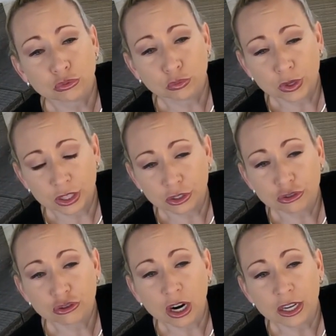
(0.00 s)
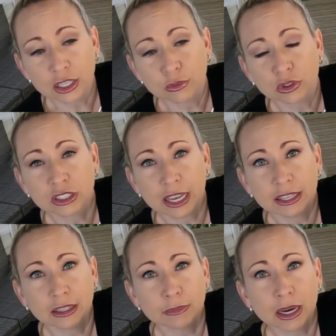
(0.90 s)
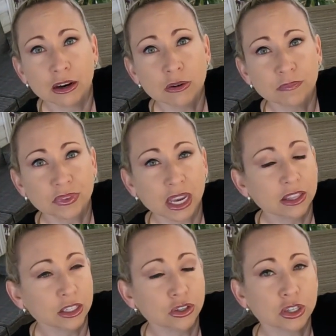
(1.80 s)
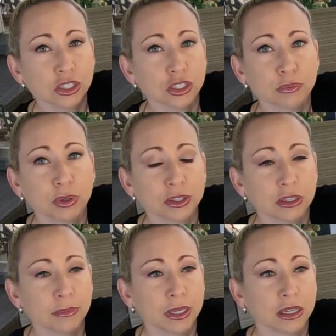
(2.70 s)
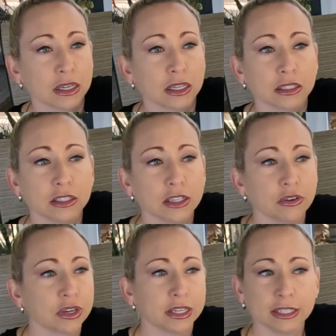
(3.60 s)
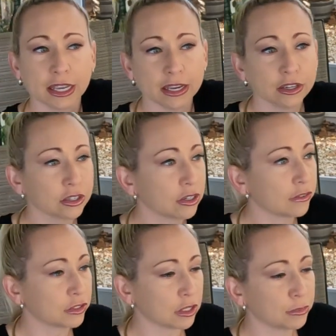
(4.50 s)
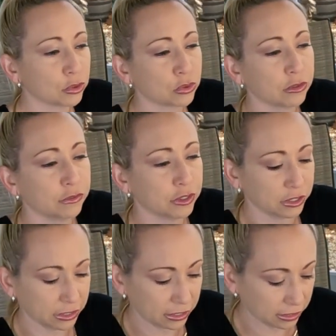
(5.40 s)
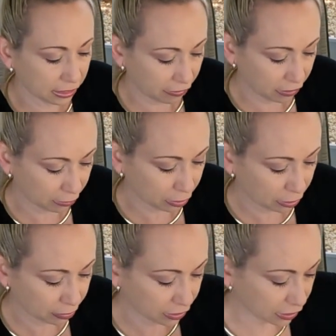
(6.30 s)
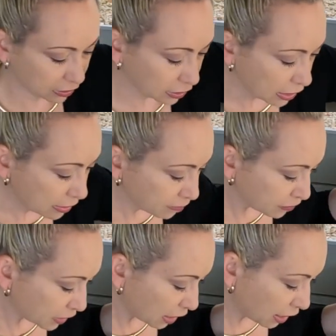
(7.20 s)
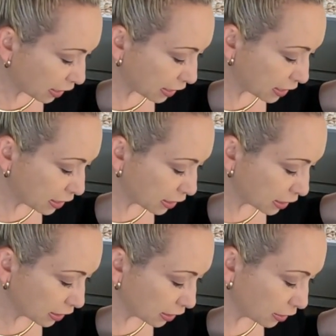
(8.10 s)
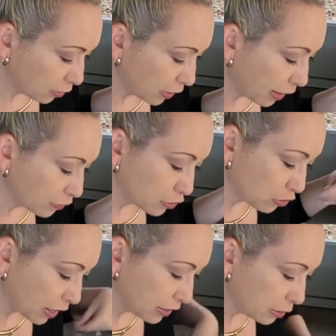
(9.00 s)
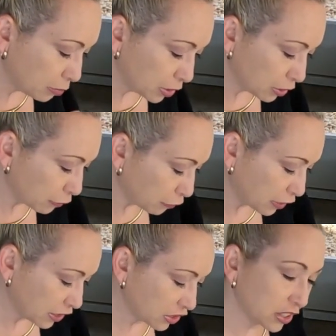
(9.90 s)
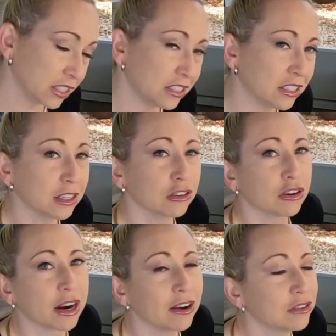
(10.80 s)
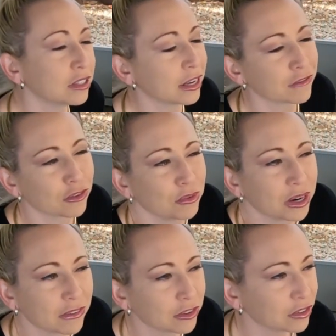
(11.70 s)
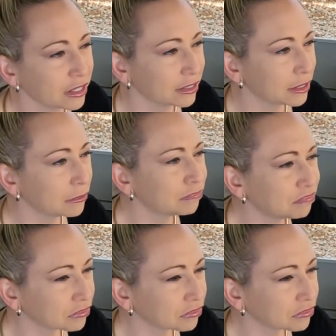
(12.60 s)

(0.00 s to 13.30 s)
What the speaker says: when they're dry, you will take them out, and then you can just put them in a container of some sort for seed saving purposes. I have tried to put the fresh seeds in the ground, and for whatever reason